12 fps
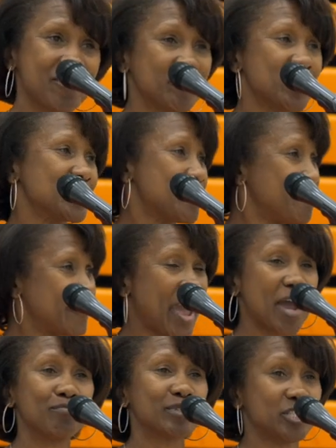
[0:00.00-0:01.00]
Even in your
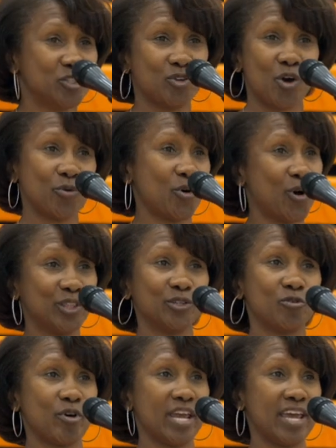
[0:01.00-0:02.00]
families, you don't all
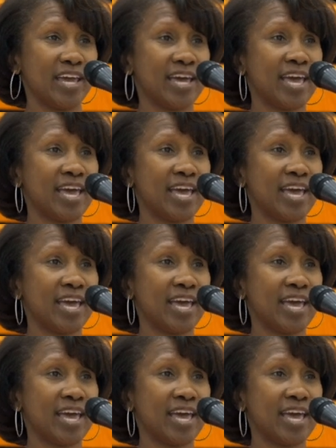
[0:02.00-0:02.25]
agree.